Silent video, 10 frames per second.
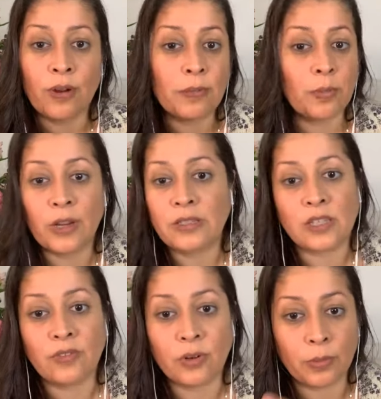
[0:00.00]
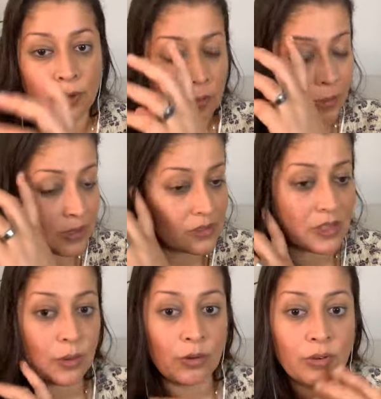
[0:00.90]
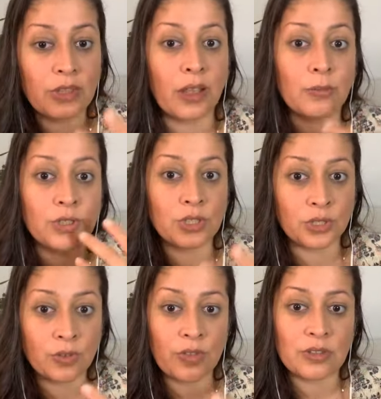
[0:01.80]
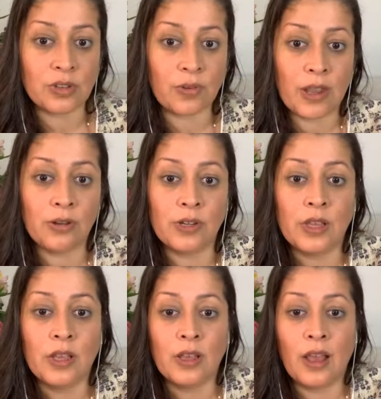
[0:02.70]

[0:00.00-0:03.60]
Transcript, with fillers: from the Brain Saver book because they will really help to turn things around